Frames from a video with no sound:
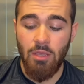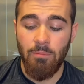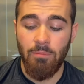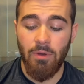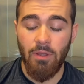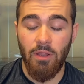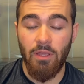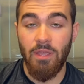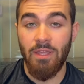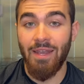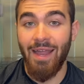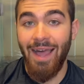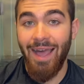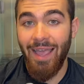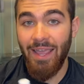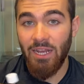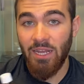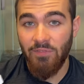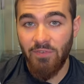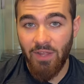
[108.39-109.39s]
but in
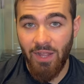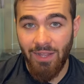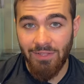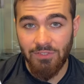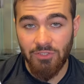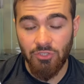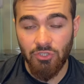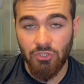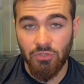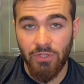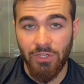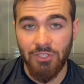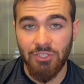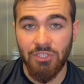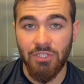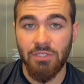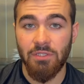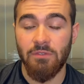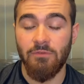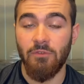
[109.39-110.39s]
high enough
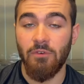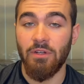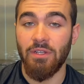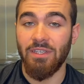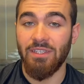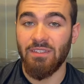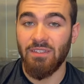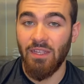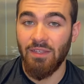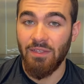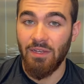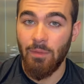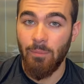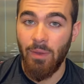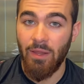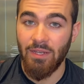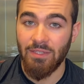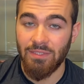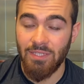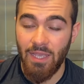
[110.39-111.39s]
concentrations for an extended
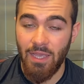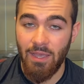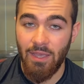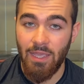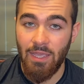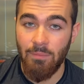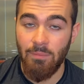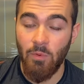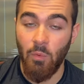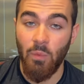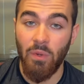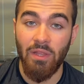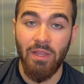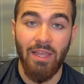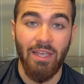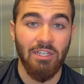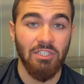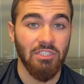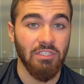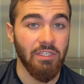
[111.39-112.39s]
amount of time, it will
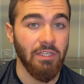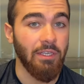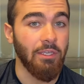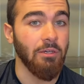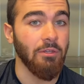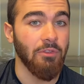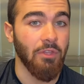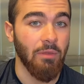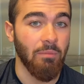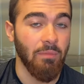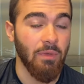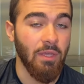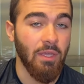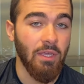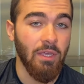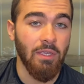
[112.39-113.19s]
actually kill them.